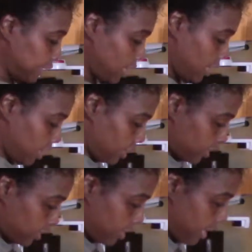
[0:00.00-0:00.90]

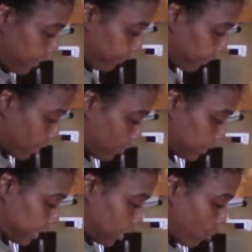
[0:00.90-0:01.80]
See that? And
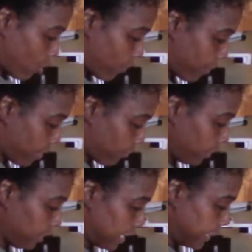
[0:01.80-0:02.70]
that incorporated really
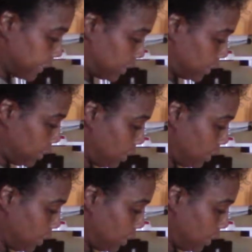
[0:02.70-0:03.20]
nicely.